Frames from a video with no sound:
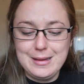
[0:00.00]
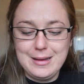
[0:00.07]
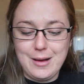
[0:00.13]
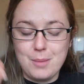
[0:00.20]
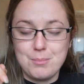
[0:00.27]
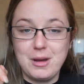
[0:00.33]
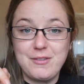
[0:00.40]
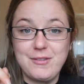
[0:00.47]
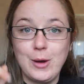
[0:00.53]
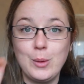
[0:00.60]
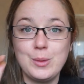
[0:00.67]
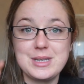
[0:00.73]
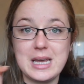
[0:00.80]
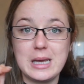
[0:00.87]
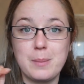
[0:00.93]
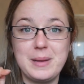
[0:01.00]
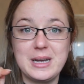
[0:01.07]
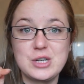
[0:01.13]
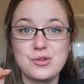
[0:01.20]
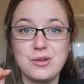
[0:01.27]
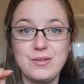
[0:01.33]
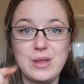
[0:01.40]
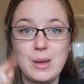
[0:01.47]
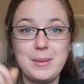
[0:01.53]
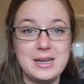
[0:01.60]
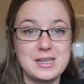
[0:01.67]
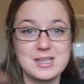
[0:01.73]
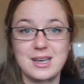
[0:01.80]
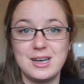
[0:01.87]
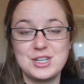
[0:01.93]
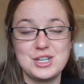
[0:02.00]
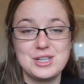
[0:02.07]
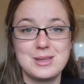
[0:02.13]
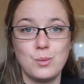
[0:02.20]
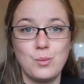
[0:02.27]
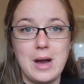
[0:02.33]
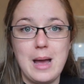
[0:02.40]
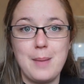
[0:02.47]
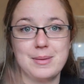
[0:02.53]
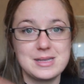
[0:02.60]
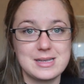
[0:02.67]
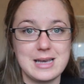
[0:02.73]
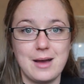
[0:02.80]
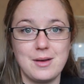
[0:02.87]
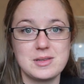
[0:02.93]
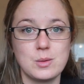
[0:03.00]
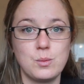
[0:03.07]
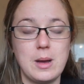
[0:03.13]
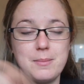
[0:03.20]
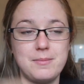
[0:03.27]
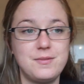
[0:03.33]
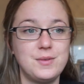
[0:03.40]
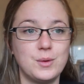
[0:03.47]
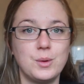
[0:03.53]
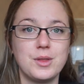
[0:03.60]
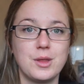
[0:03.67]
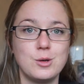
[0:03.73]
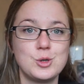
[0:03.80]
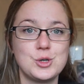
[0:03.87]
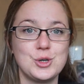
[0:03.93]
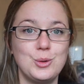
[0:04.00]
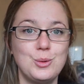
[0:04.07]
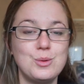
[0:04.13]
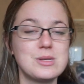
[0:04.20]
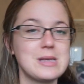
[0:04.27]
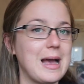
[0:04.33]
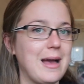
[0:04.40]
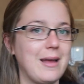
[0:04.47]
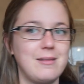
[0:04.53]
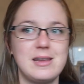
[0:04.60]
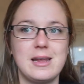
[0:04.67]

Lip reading: on my phone, take a picture of them, and it searches the web and scours the web for those shoes, and